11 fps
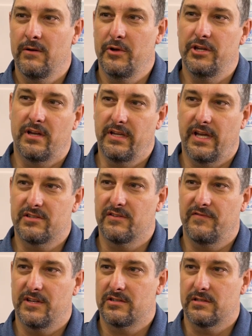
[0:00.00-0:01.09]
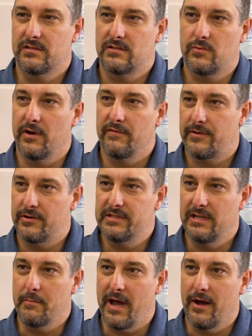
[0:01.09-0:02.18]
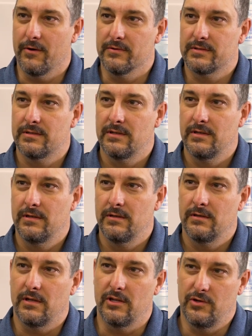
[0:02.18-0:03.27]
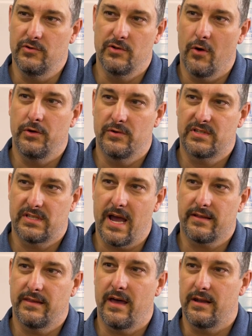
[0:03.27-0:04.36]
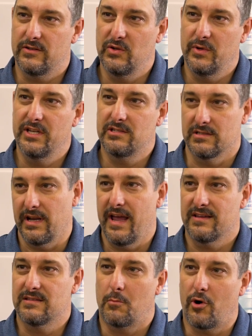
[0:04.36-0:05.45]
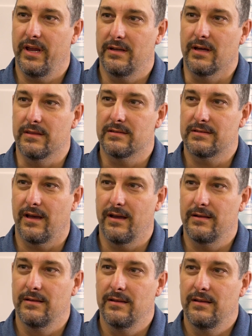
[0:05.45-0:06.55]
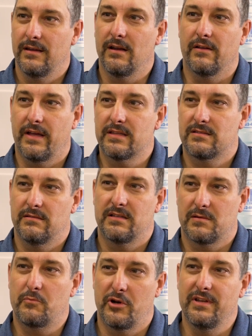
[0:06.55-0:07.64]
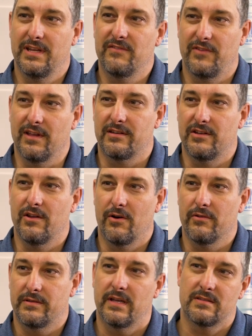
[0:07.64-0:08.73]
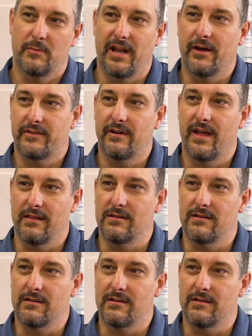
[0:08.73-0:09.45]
when you can catch a fish that's twelve, thirteen pounds, and you know you stock that at two inches and it has the brand on the side, you know, that's, that's a pretty neat feeling to know that that's been out there that